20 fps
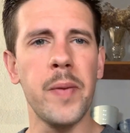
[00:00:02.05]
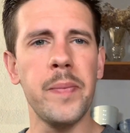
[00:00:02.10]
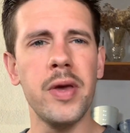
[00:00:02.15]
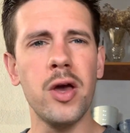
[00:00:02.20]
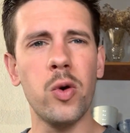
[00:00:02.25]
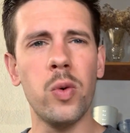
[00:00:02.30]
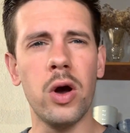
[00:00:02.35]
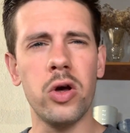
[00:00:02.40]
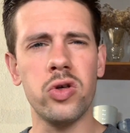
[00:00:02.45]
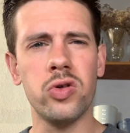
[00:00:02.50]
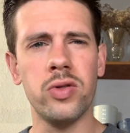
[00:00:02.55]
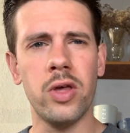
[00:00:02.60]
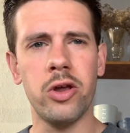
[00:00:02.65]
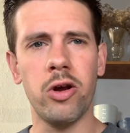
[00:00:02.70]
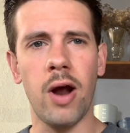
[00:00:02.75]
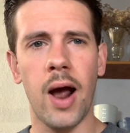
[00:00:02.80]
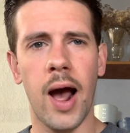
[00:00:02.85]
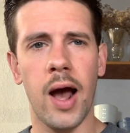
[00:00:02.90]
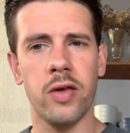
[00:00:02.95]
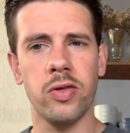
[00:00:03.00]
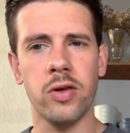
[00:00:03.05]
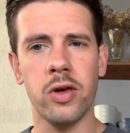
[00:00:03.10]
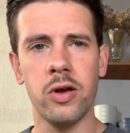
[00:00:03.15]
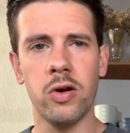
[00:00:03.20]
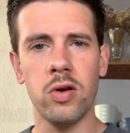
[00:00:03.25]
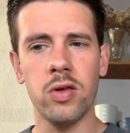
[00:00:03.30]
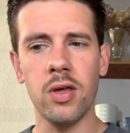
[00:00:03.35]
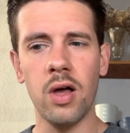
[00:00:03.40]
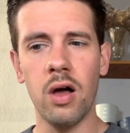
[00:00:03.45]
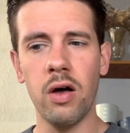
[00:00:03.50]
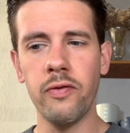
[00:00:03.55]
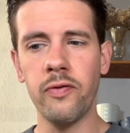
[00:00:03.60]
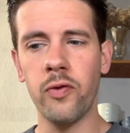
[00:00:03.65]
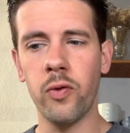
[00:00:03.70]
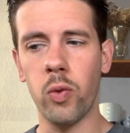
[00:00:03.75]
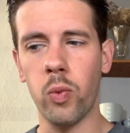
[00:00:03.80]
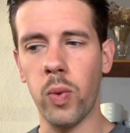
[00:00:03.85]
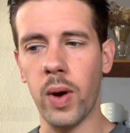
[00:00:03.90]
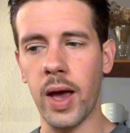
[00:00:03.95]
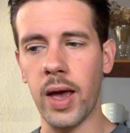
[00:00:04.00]
be a question that you're asking yourself
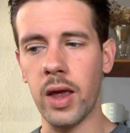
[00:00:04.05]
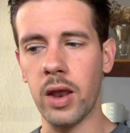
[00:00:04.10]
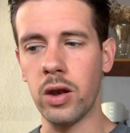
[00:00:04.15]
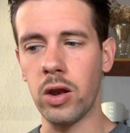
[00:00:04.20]
when